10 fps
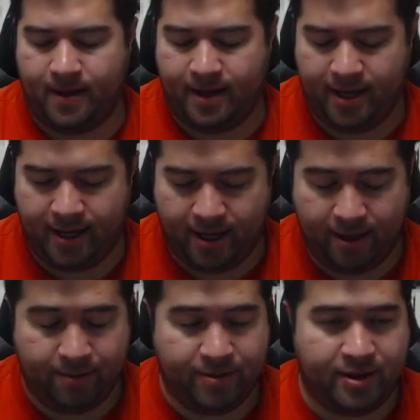
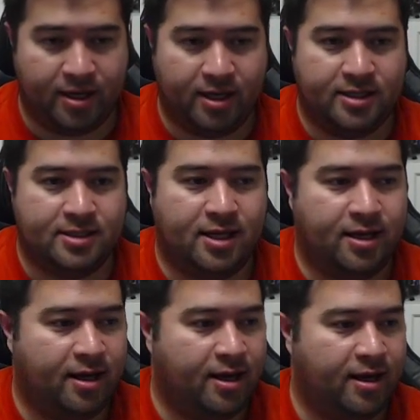there is
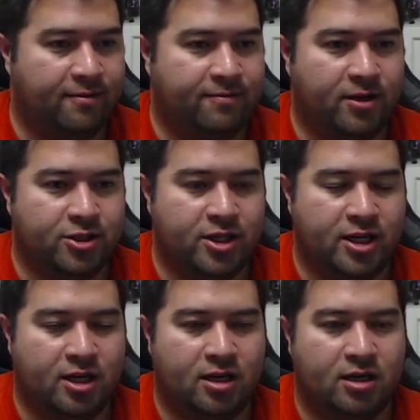a function
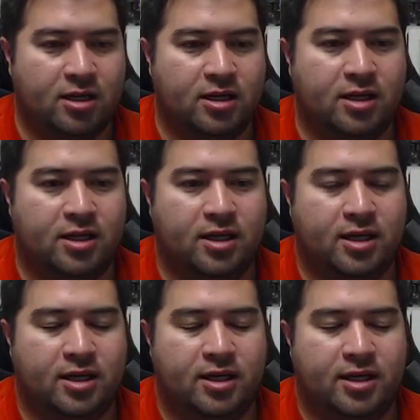here.
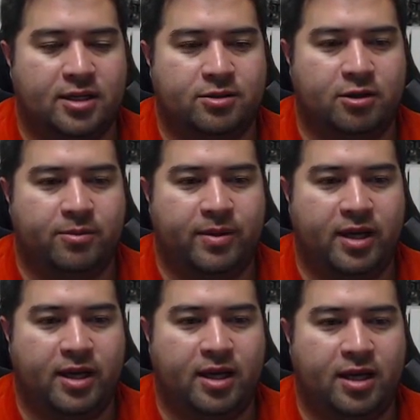It's going to
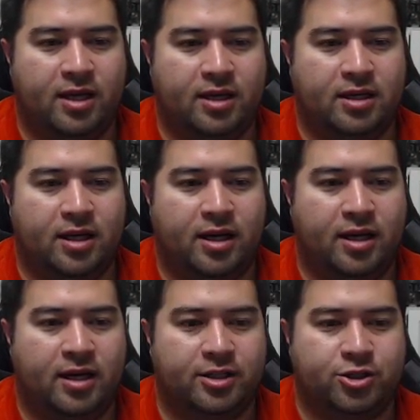be
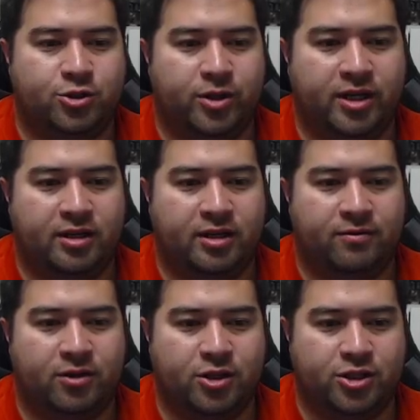string
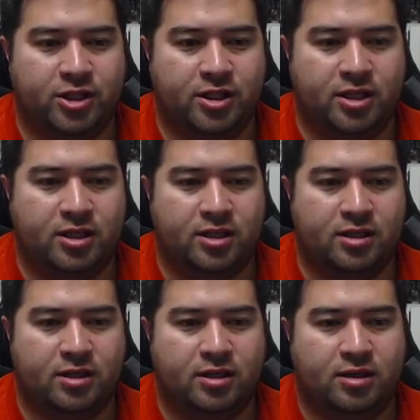conversion
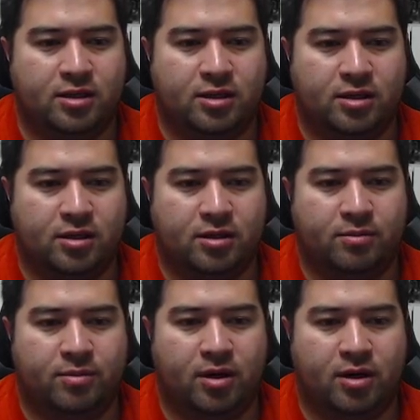
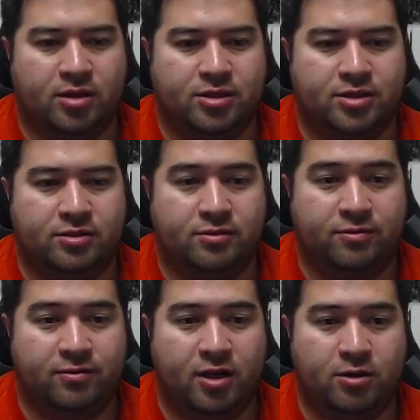parse
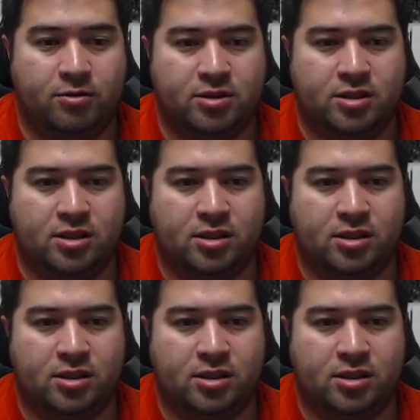float